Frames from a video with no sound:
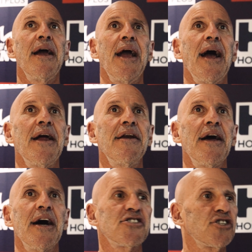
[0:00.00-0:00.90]
and
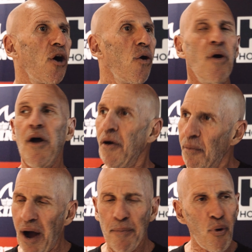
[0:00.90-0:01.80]
uh, so
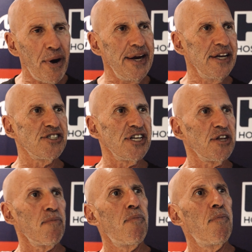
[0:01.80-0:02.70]
my point is that
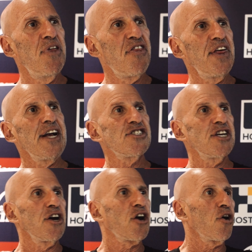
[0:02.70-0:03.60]
the, the things
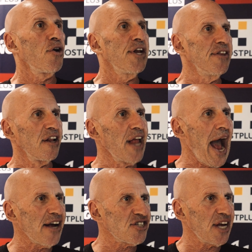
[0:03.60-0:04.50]
that occurred in the
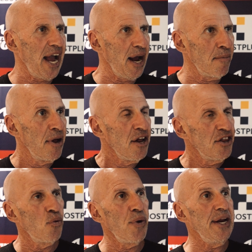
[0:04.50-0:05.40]
last game
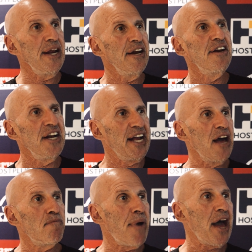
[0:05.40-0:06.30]
that we needed to
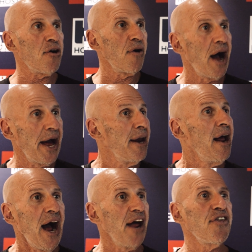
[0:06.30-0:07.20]
get better at,
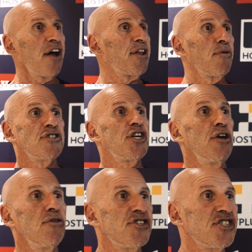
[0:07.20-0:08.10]
I thought there was
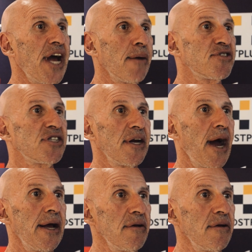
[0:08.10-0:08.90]
huge steps tonight.